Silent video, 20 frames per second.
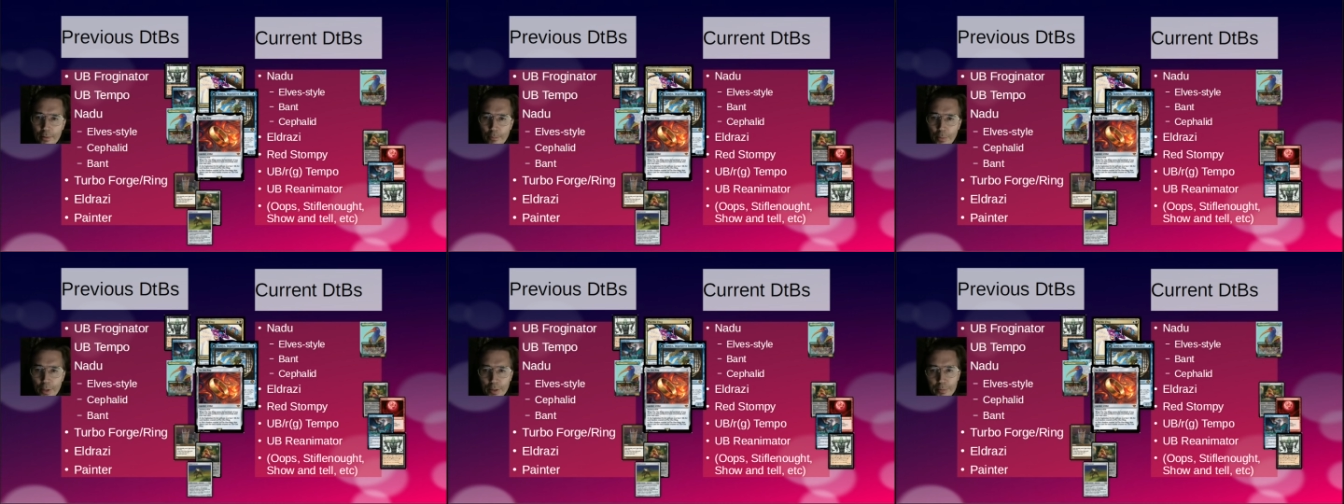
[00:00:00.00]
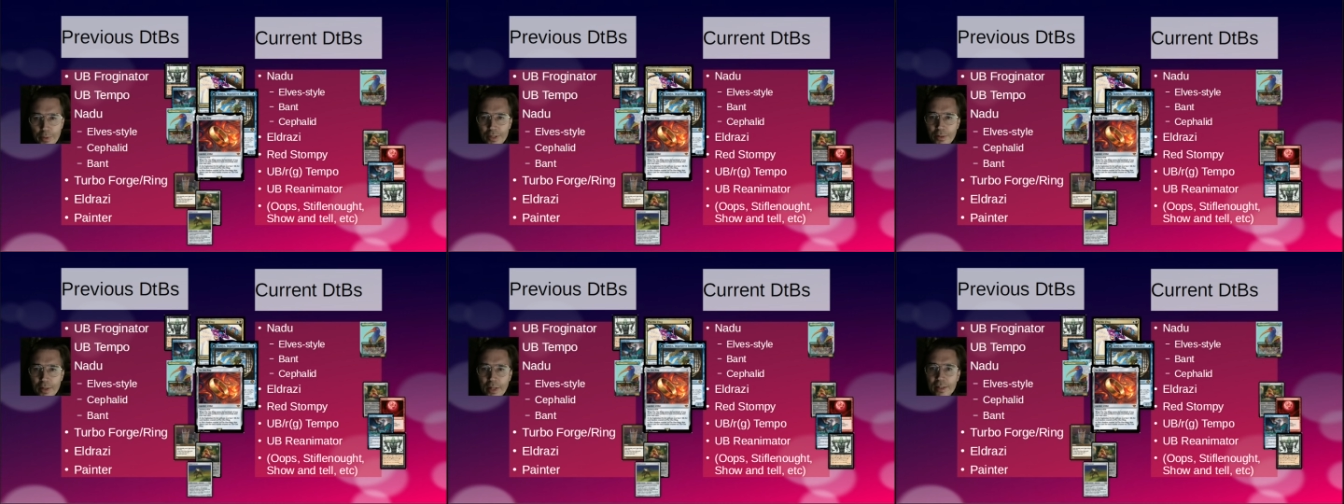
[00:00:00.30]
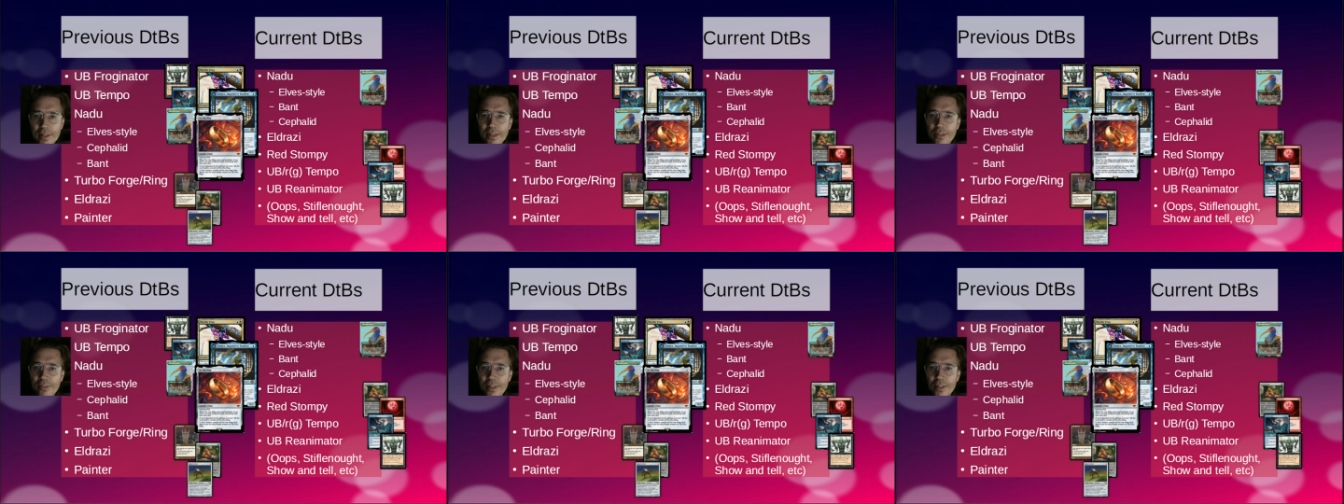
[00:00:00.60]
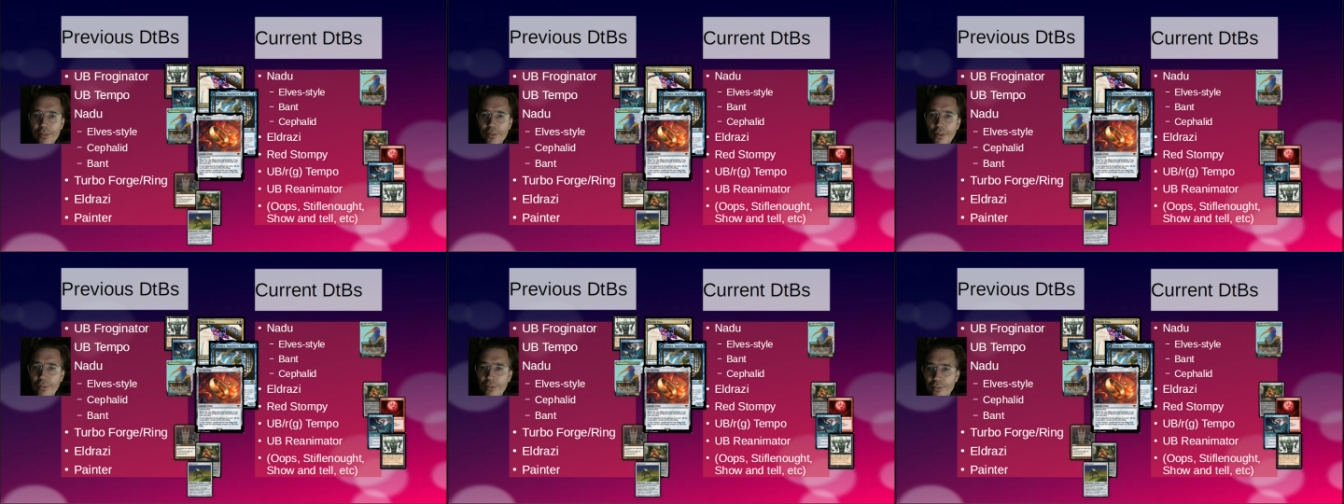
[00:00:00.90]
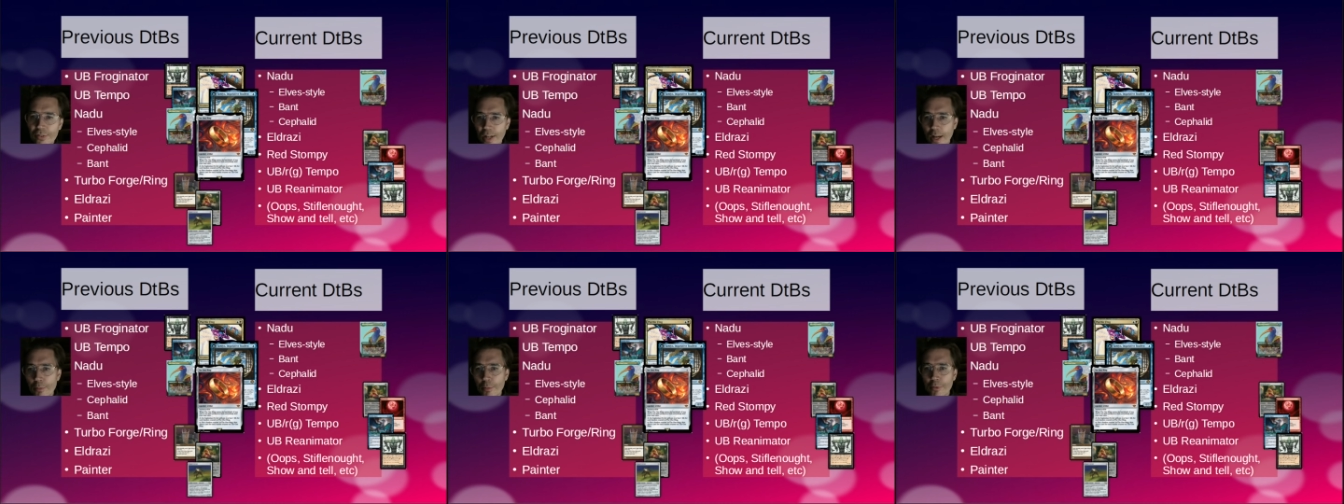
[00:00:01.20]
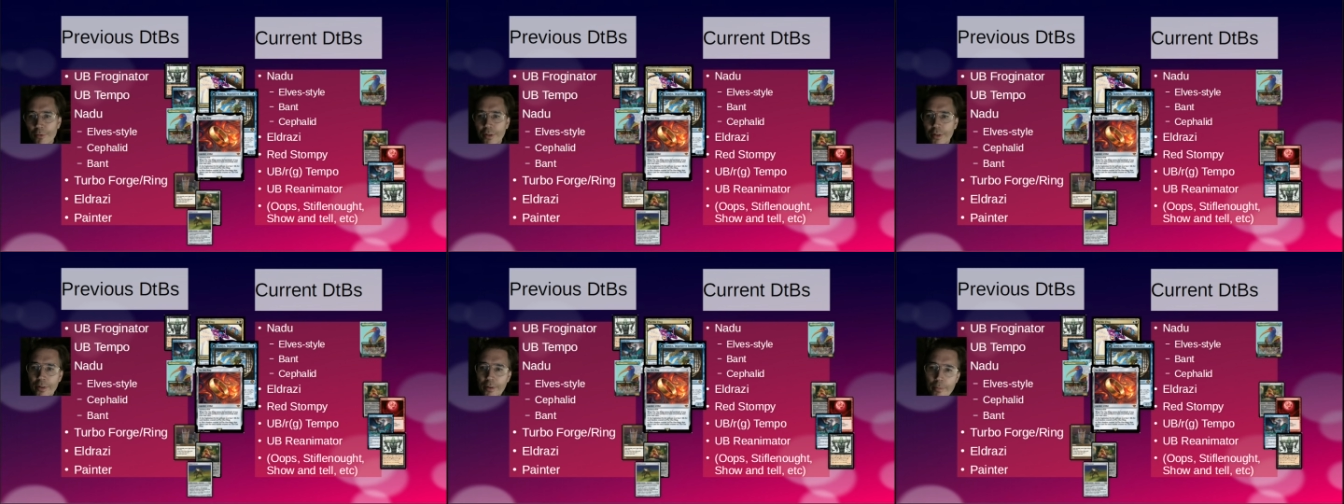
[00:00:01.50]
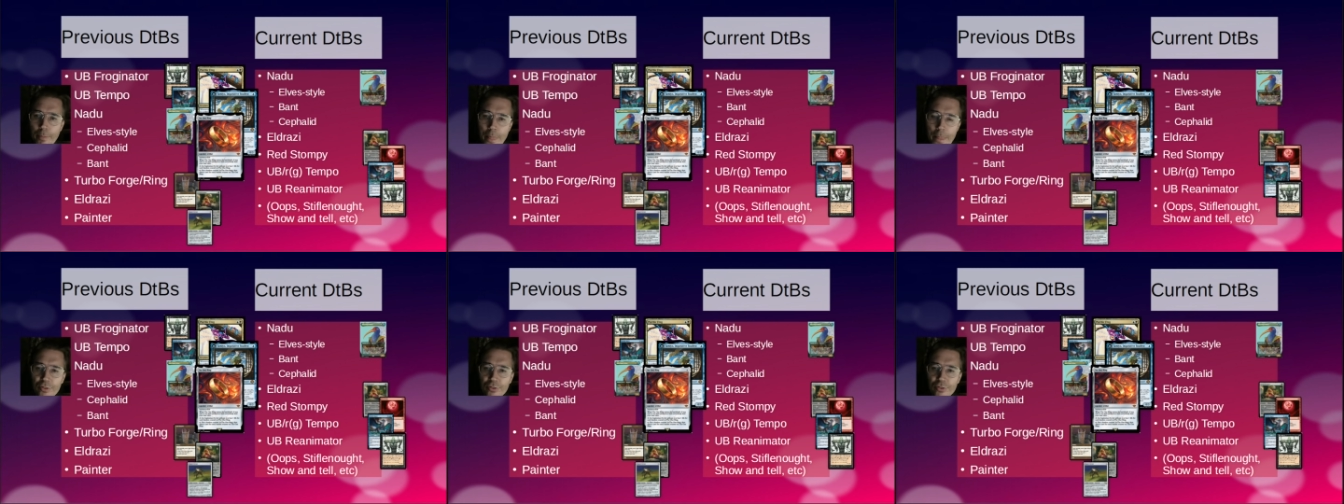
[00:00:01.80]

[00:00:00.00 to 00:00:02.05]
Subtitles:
Right? But at least these are some of the